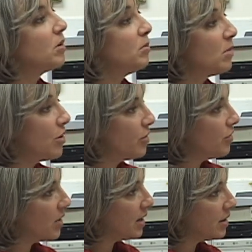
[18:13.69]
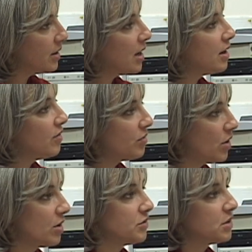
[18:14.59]
motivated and
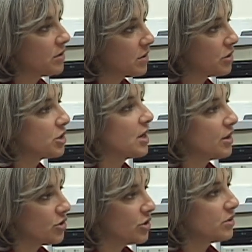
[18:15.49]
involved in their education?